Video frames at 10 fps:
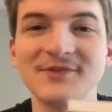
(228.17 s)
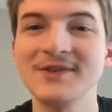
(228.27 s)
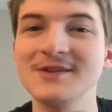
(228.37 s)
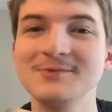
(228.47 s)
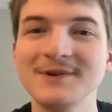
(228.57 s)
for
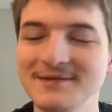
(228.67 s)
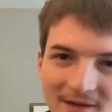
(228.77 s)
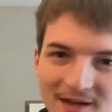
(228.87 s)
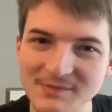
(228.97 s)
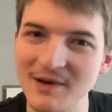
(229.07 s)
this one,
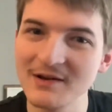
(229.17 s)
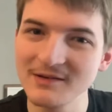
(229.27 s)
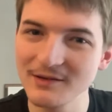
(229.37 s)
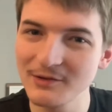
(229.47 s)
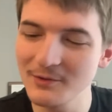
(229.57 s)
it's better
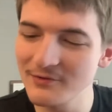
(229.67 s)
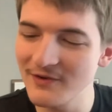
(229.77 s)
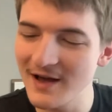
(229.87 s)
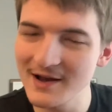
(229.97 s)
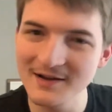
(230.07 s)
than the Throne of
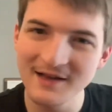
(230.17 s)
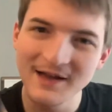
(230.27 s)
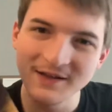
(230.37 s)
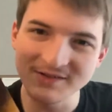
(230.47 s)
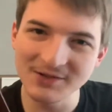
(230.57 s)
Fire.
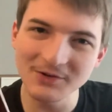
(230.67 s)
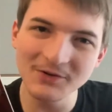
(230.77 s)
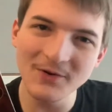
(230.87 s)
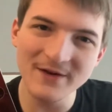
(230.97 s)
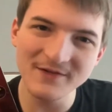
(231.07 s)
Still
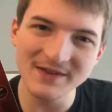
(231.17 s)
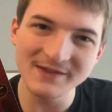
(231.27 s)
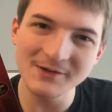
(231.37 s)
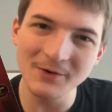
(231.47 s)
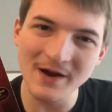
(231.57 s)
don't know everything
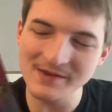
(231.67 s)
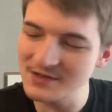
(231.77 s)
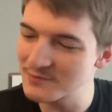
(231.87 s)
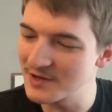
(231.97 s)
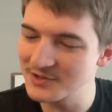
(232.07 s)
that's going on in
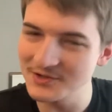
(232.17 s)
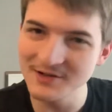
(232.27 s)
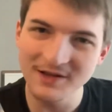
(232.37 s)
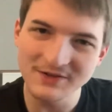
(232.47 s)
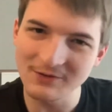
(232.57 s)
this
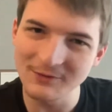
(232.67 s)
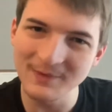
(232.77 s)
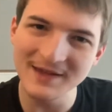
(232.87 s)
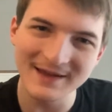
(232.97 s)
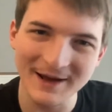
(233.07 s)
picture, so for
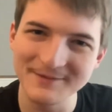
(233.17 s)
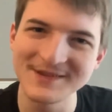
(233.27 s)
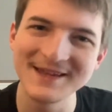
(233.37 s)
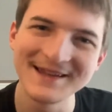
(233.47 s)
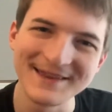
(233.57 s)
me, it
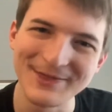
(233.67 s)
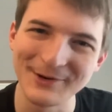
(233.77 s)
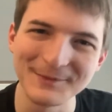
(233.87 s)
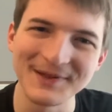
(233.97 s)
comes in in third